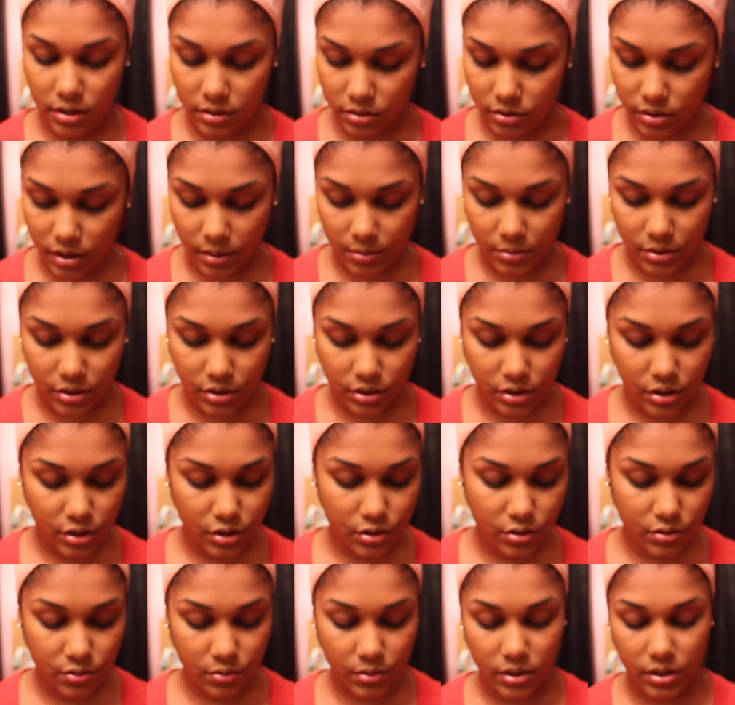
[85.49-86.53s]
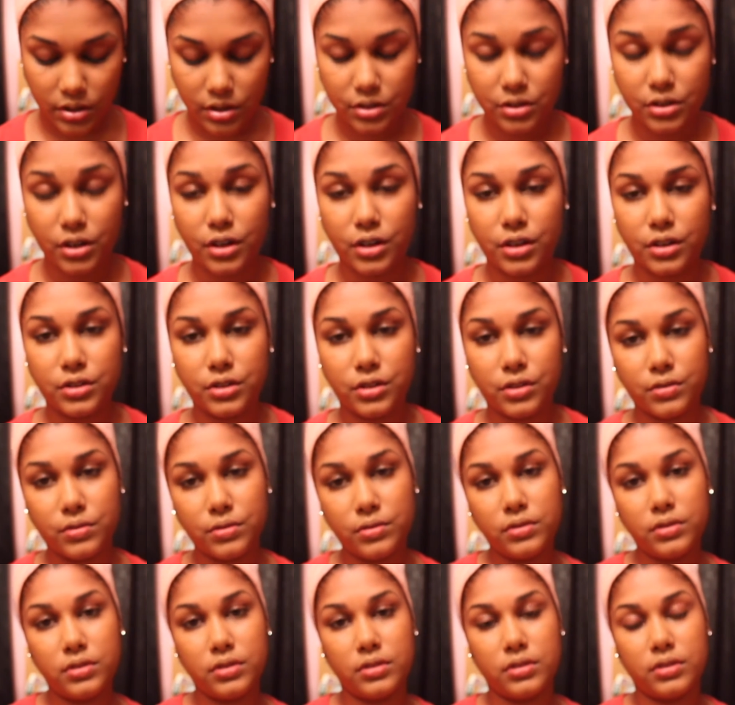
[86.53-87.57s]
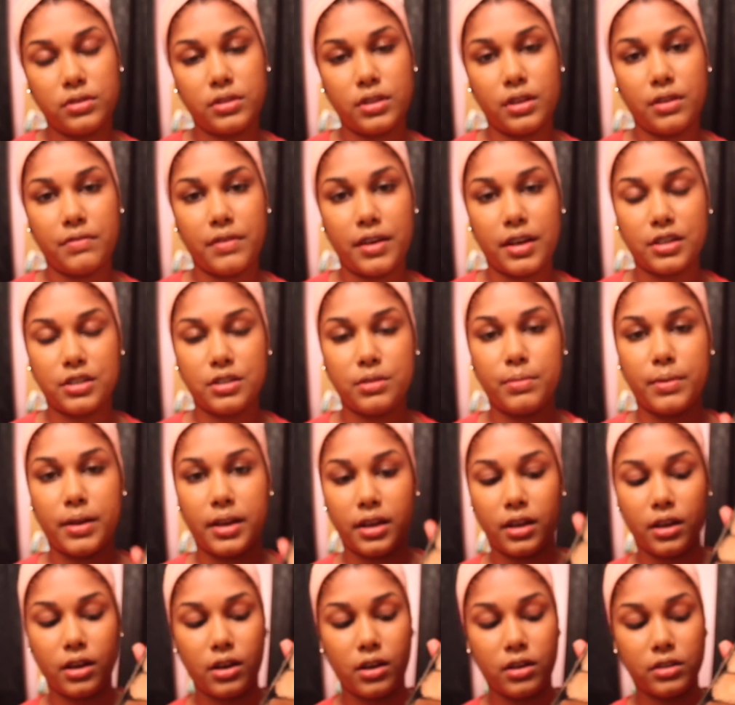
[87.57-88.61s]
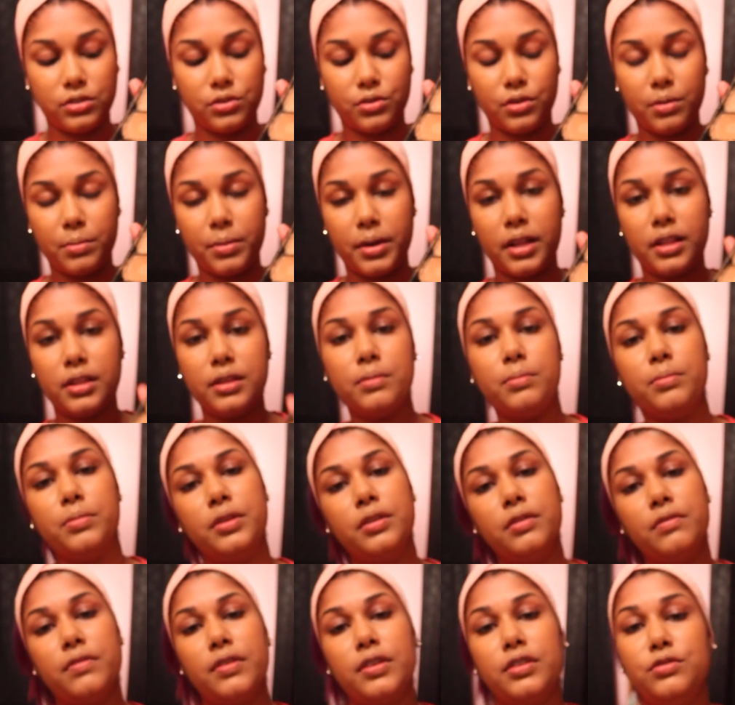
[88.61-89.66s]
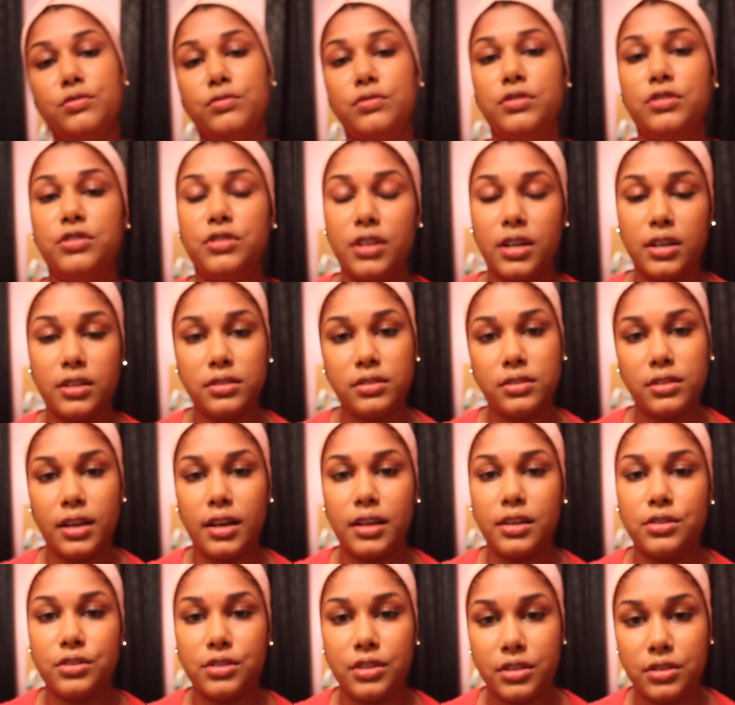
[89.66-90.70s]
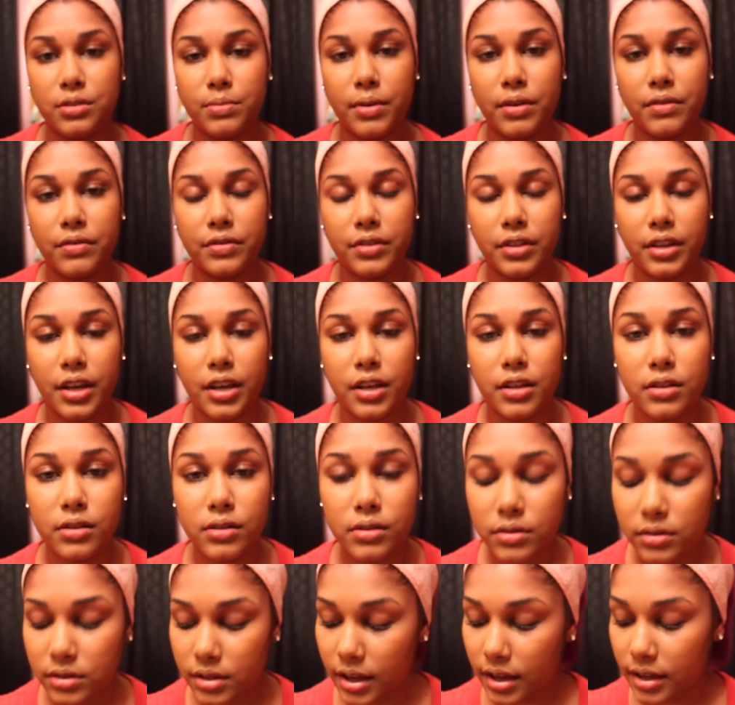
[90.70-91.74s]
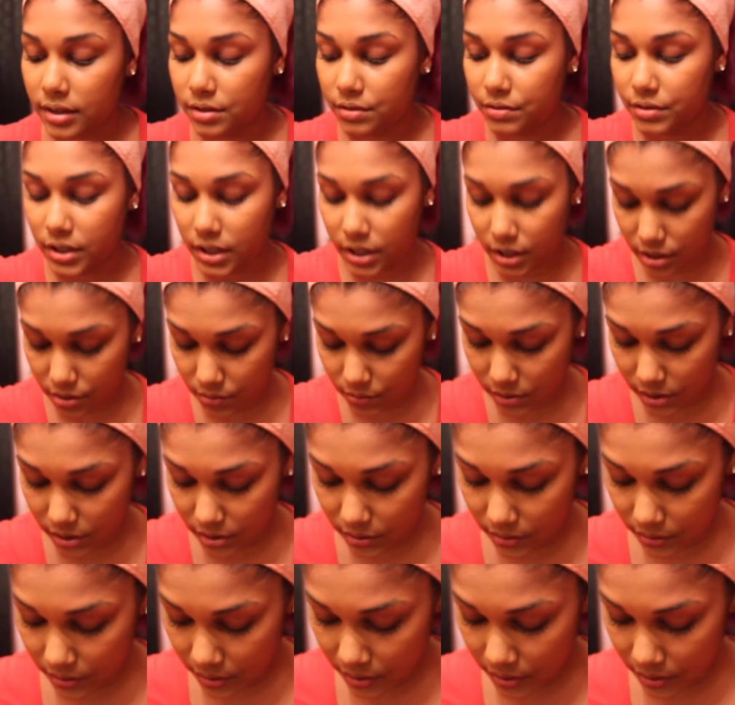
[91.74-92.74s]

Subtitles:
So I'm just going to use one of the darker tones instead of actually buying a contouring palette. But if I do suggest, Anastasia Beverly Hills has a really good one.